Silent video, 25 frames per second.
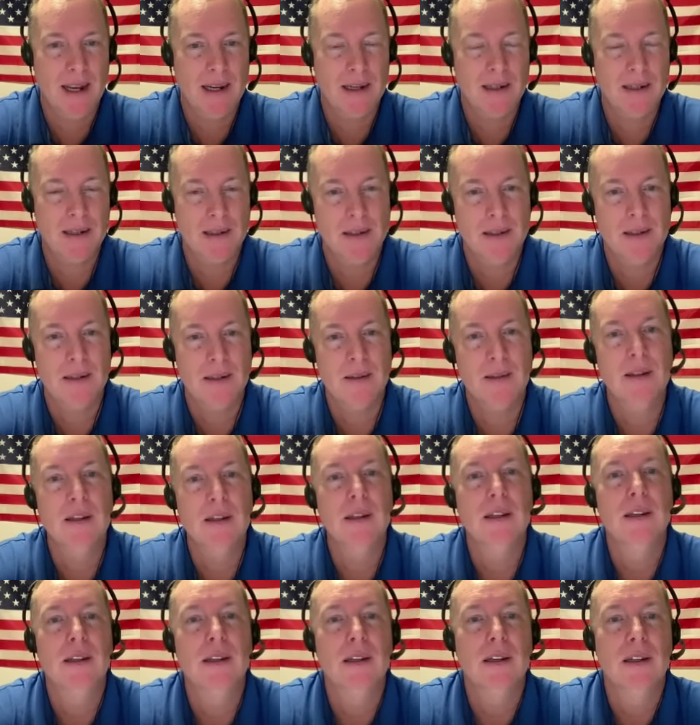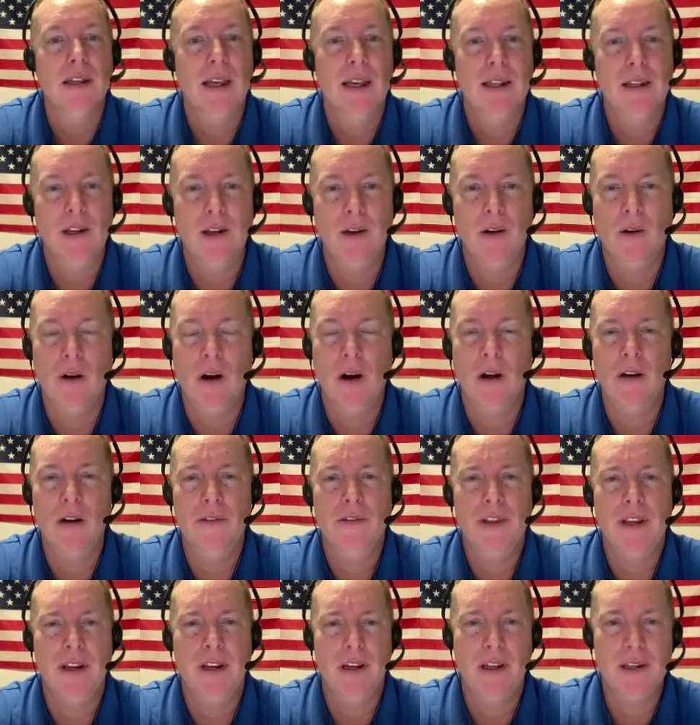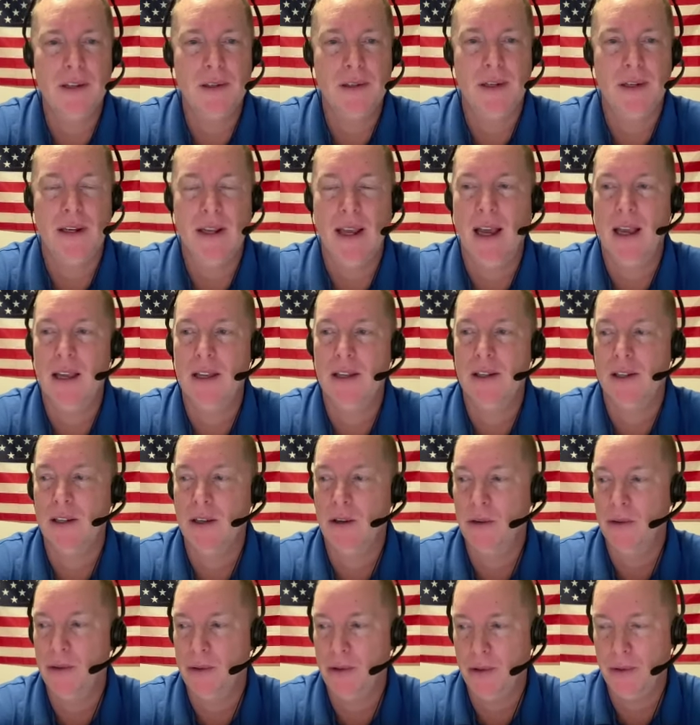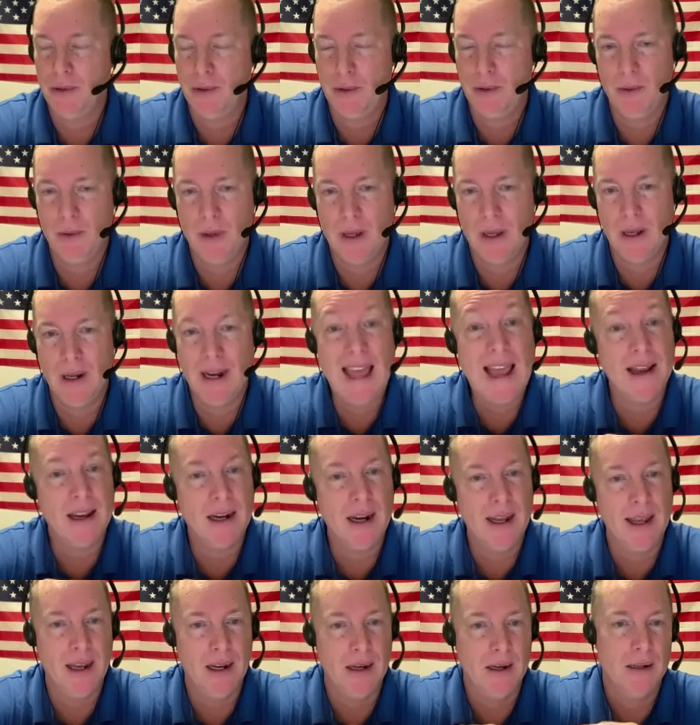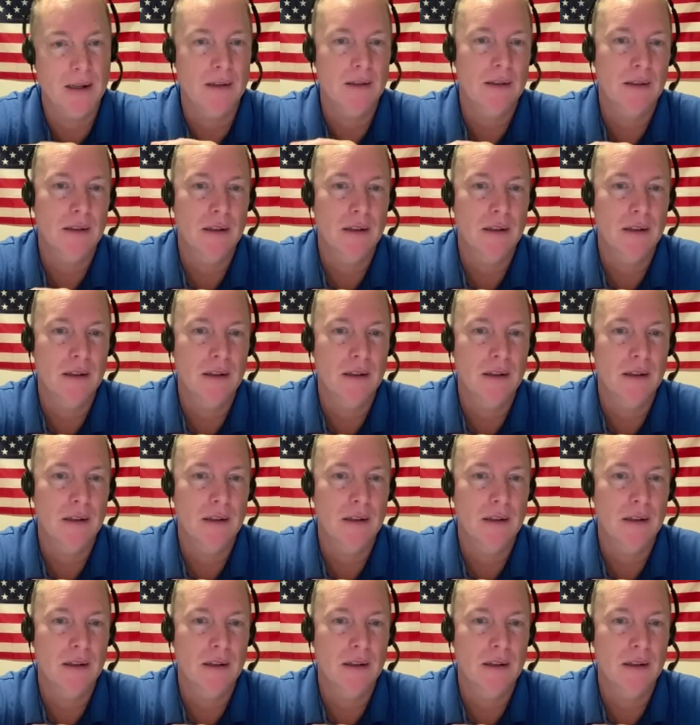Texas. And you know, all of the enlisted guys go through Lackland.